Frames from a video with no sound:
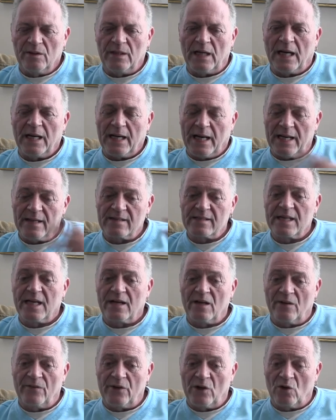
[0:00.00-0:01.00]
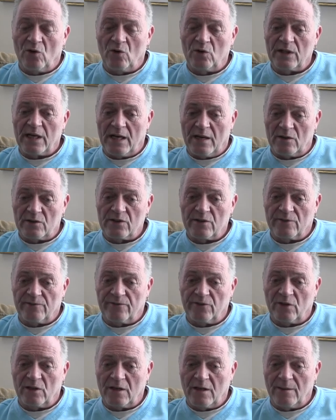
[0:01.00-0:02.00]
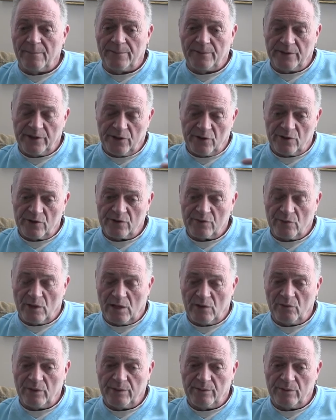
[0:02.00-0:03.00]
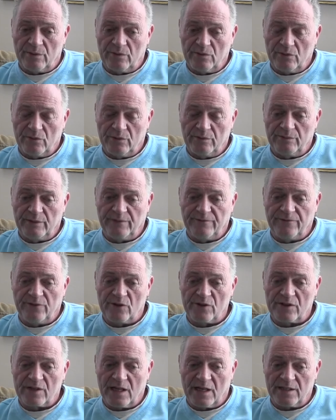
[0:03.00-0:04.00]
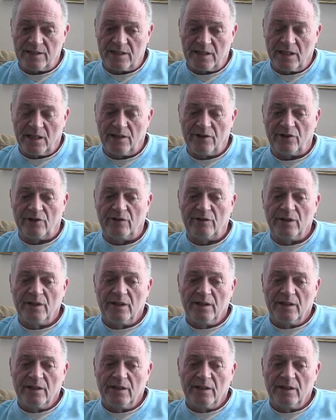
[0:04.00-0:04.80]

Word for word: I, I sat on the old council for a couple years while we were, when we first got together,